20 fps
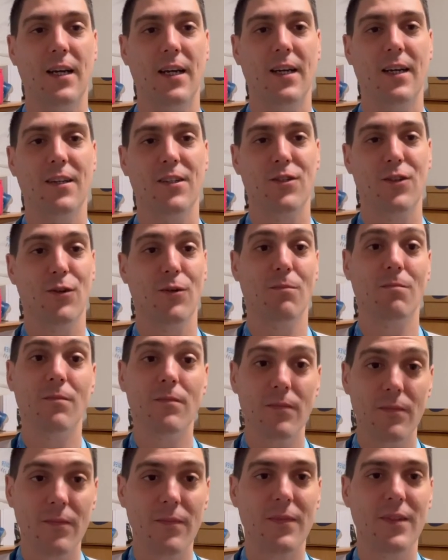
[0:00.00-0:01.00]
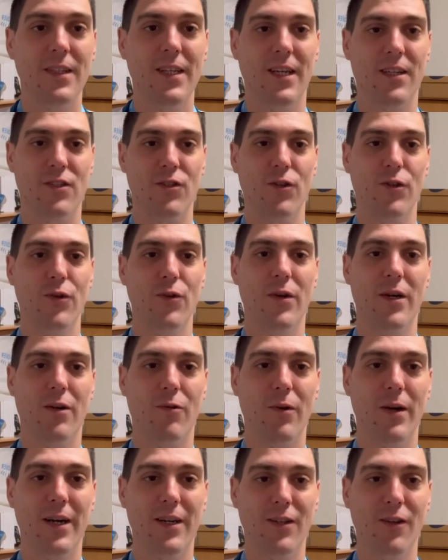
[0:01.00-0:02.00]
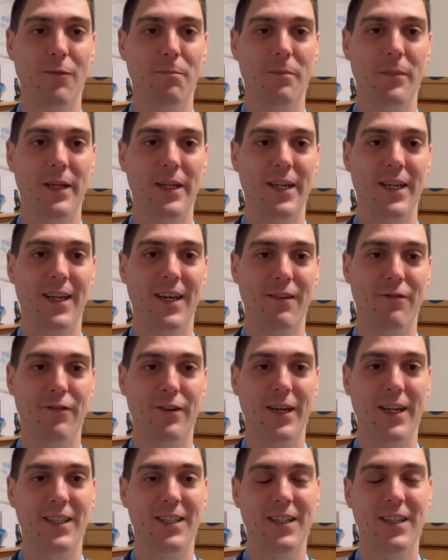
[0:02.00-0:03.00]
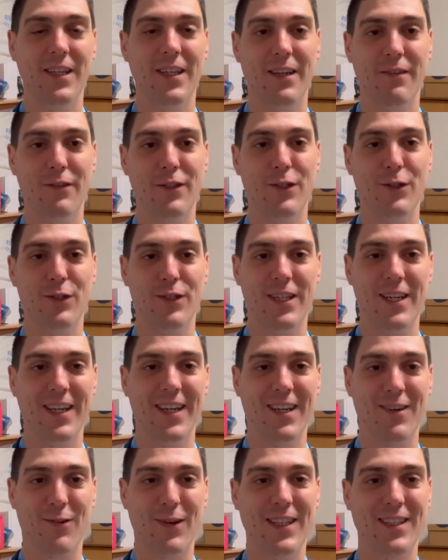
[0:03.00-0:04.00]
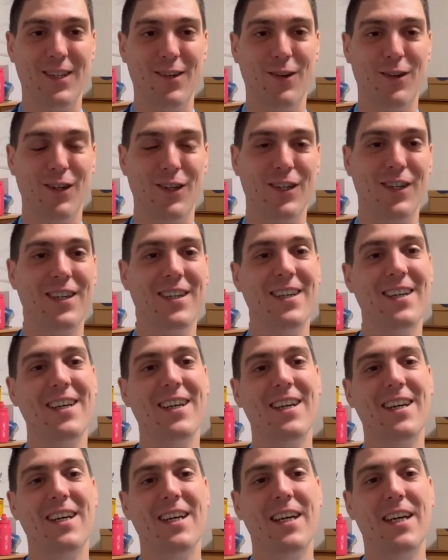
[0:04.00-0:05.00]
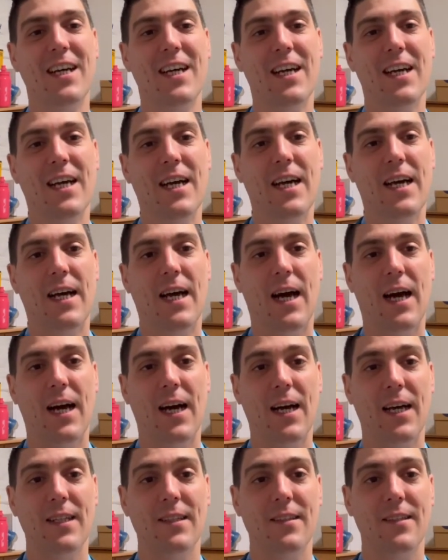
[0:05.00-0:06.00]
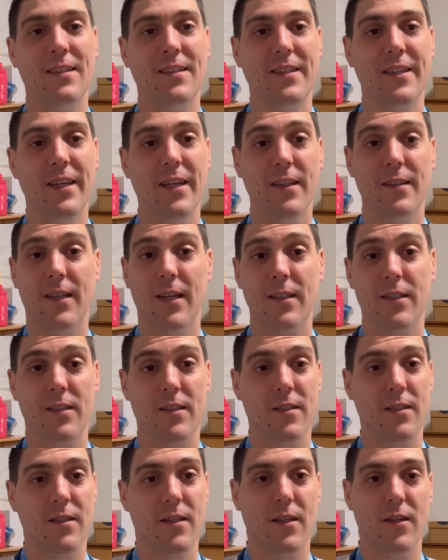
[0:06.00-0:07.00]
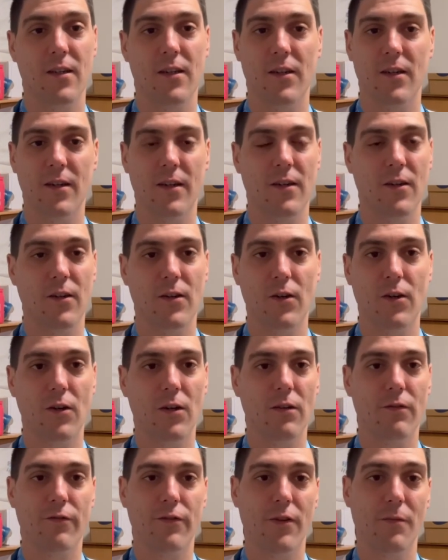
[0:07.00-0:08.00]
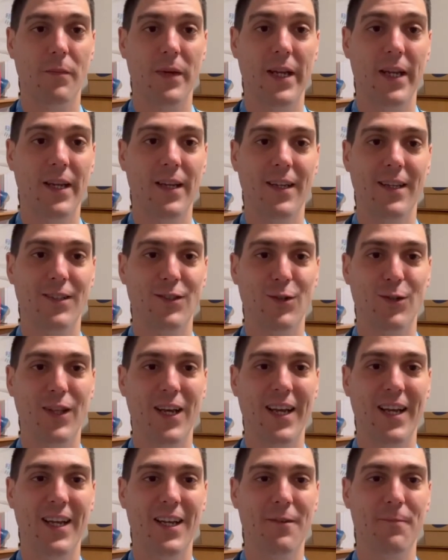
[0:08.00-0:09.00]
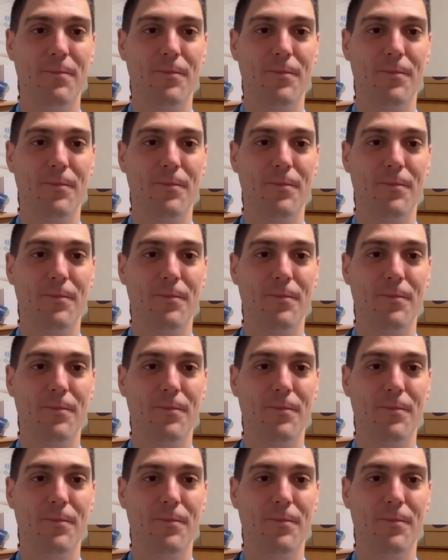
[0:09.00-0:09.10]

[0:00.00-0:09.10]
So just so you are aware, don't be afraid if you see red color. And yeah, that's all from me today.